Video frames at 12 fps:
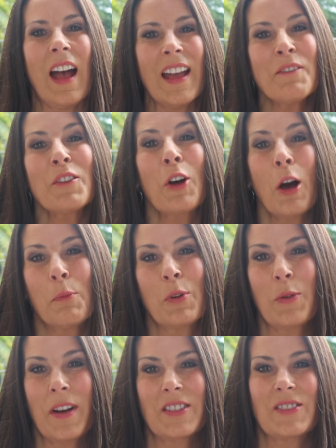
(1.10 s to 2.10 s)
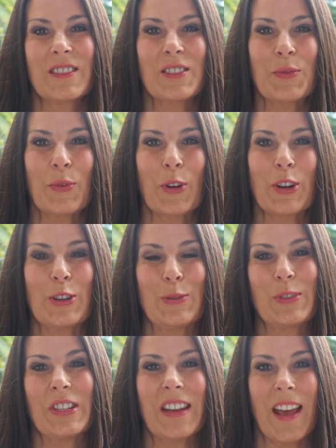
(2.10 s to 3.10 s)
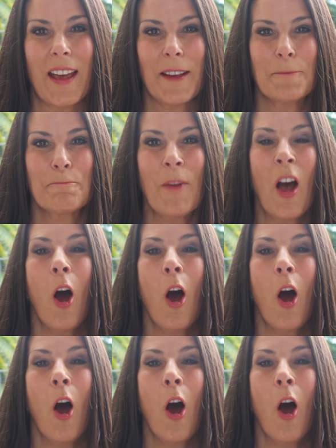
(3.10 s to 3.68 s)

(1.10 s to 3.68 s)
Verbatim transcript: I have a couple questions for you today.